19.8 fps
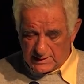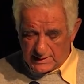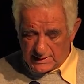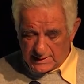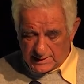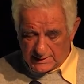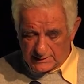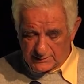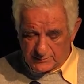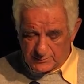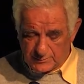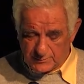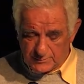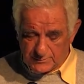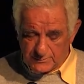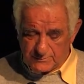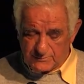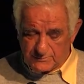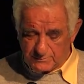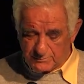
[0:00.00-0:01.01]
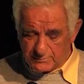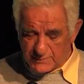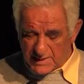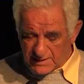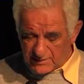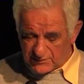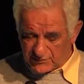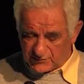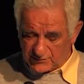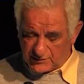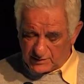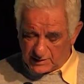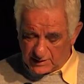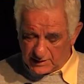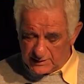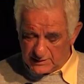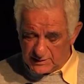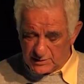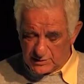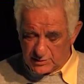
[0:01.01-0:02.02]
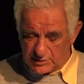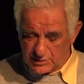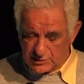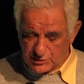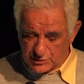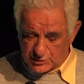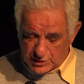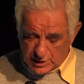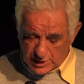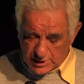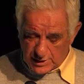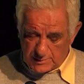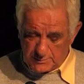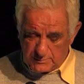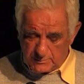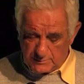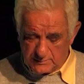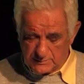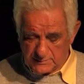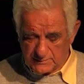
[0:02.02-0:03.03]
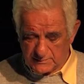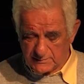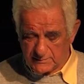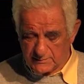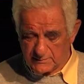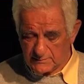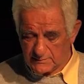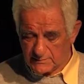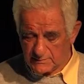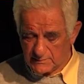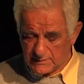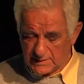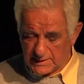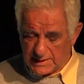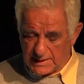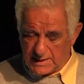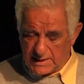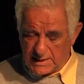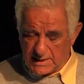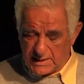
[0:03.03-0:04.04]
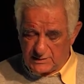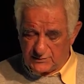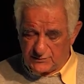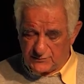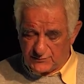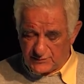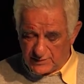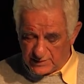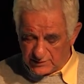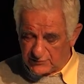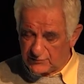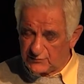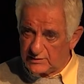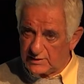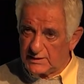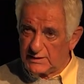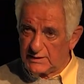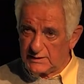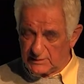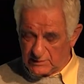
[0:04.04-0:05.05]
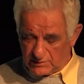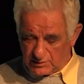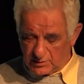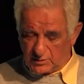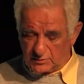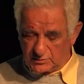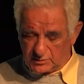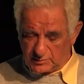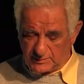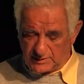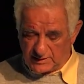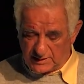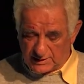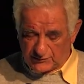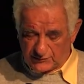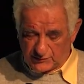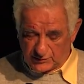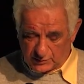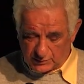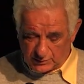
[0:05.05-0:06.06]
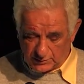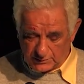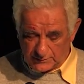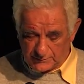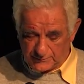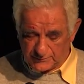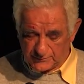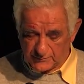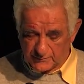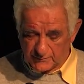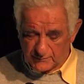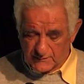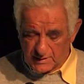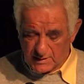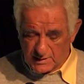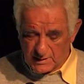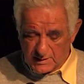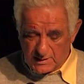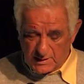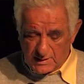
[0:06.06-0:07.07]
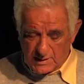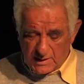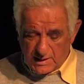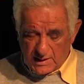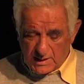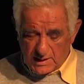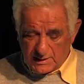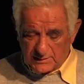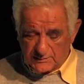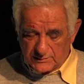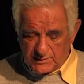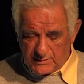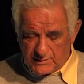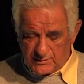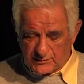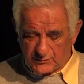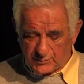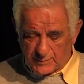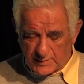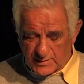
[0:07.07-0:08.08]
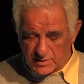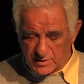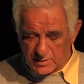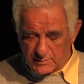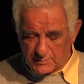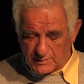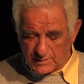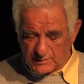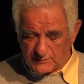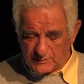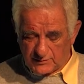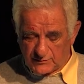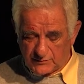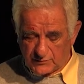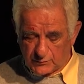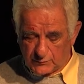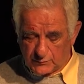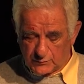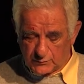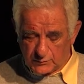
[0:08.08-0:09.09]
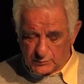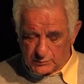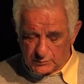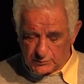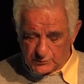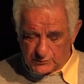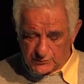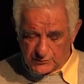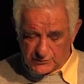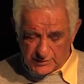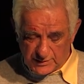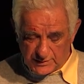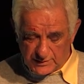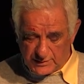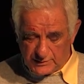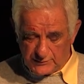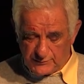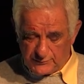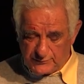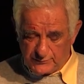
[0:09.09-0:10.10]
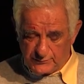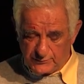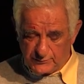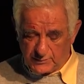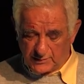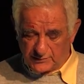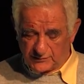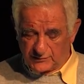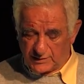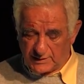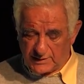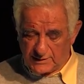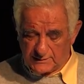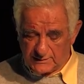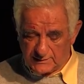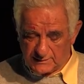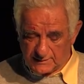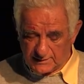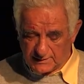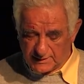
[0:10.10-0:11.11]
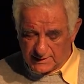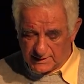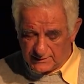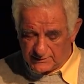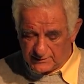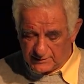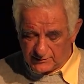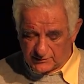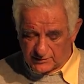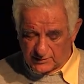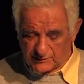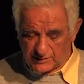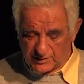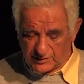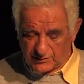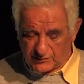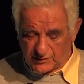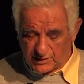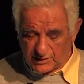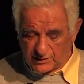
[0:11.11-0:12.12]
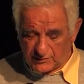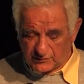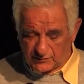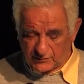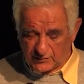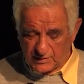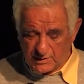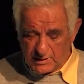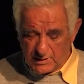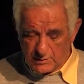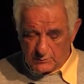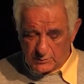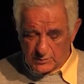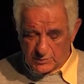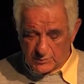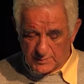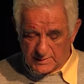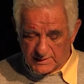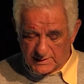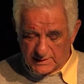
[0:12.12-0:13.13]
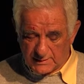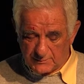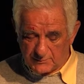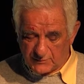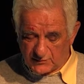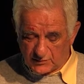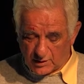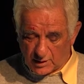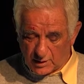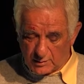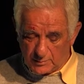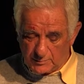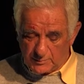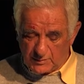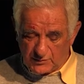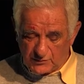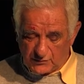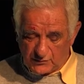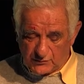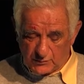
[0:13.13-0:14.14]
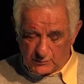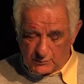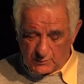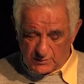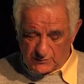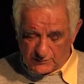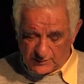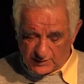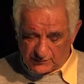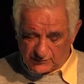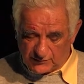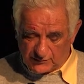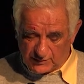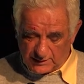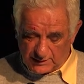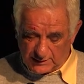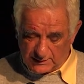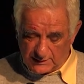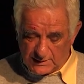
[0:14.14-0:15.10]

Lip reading: and Palestine, Sham, and Philistine in the Ottoman lexicon. Until the special province of Qudus Sharif was created in 1876, which became synonymous with Philistine.